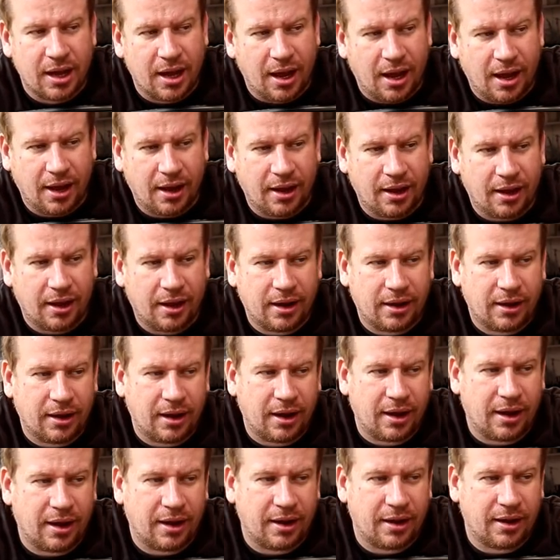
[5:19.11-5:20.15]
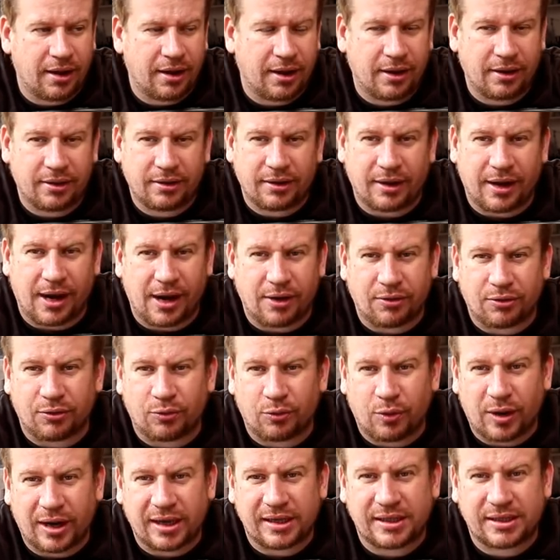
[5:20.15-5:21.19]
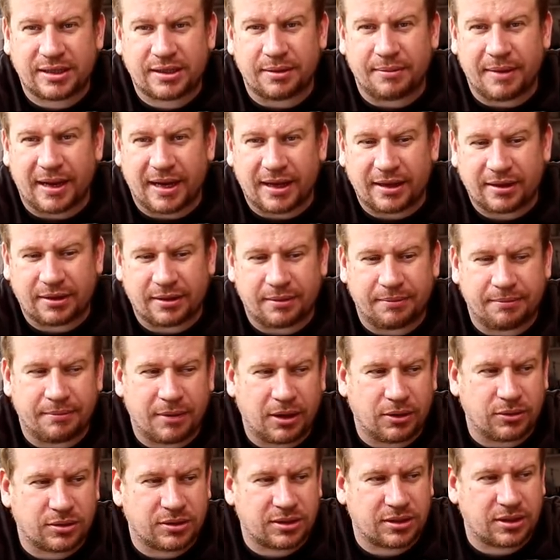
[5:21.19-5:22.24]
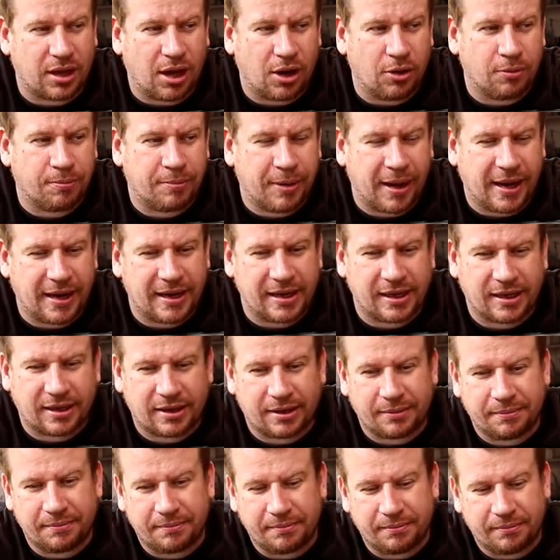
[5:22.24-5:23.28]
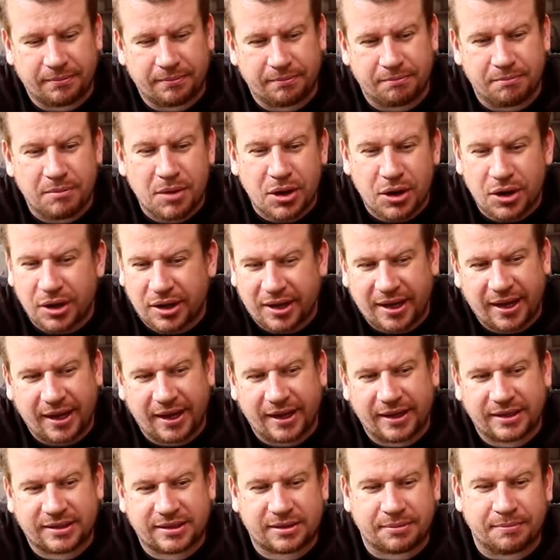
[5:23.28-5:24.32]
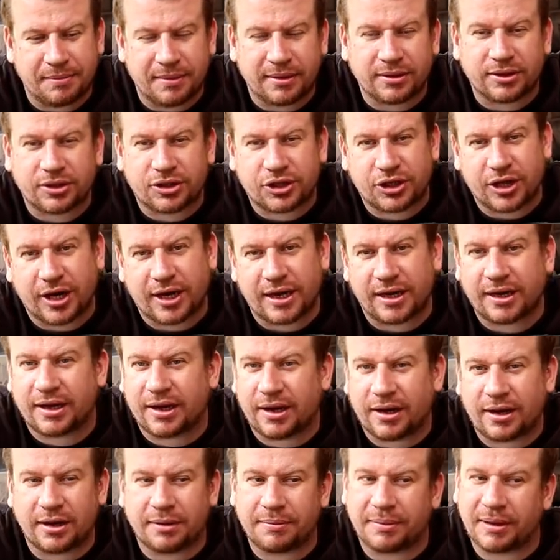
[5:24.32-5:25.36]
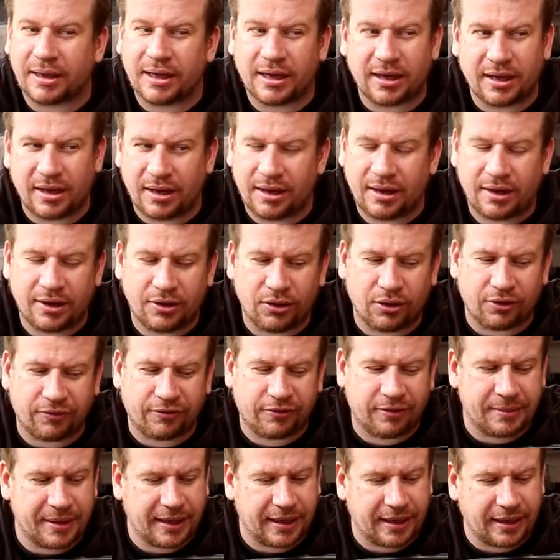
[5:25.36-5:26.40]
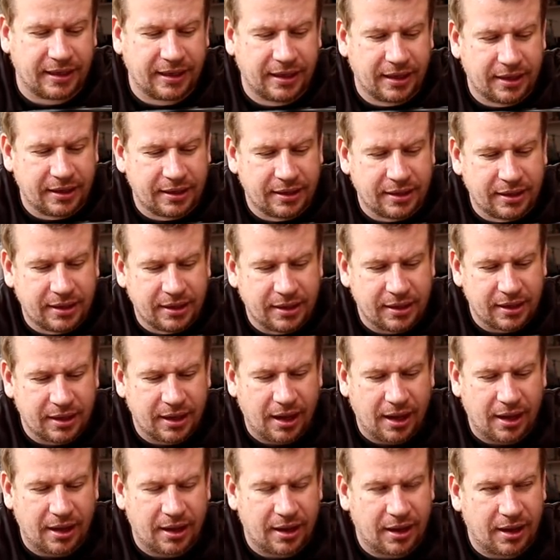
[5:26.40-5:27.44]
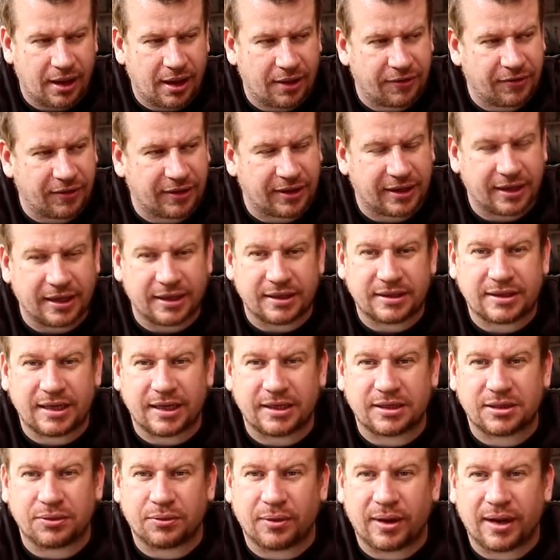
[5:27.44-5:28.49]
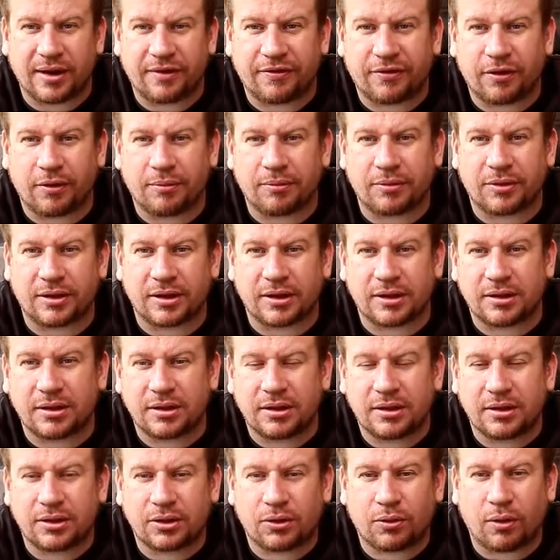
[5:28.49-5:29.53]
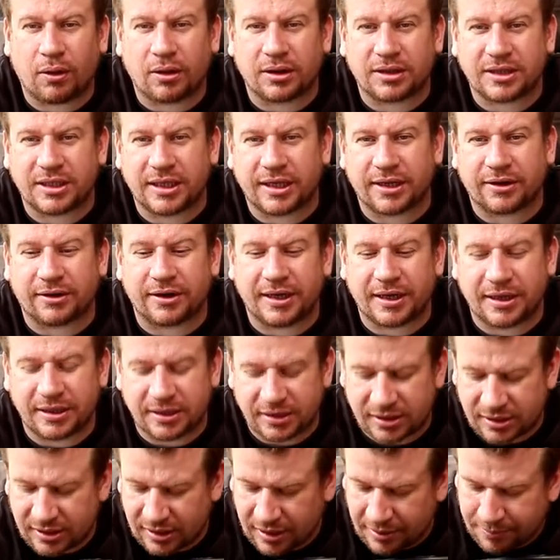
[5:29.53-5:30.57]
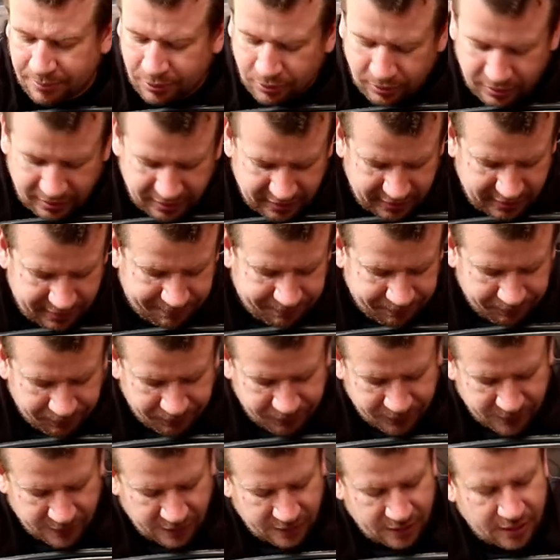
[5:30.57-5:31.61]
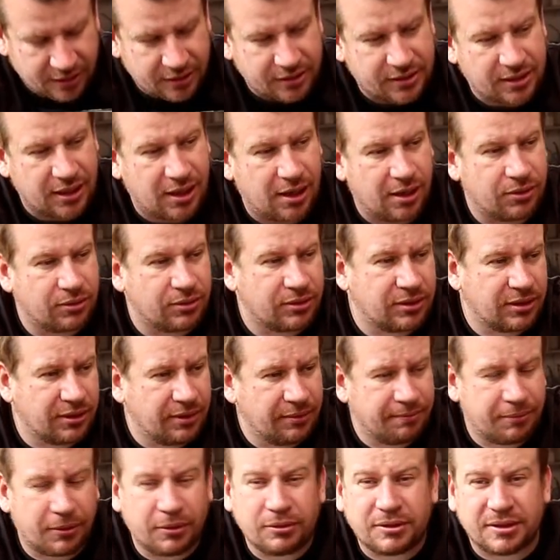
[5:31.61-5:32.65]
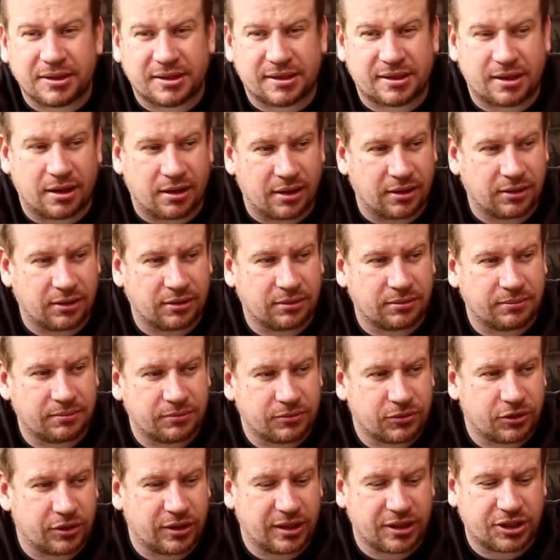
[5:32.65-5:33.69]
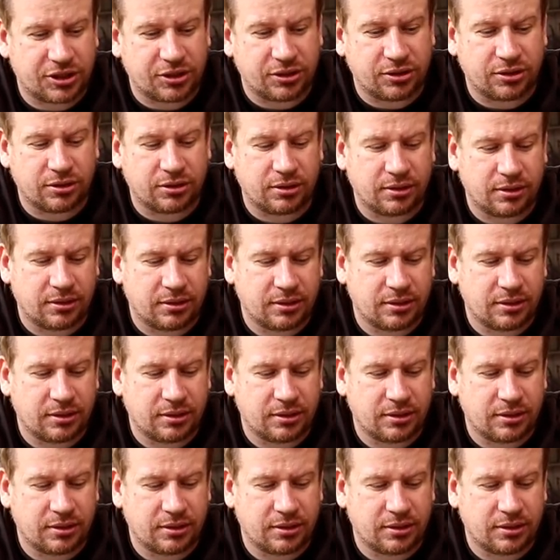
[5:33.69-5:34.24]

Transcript: uh, you know the race to make the most opaque murkiest milkshake kind of beer, not for me. Uh, I think it takes away from the quality ingredients that you're putting in. So, brewed style, traditional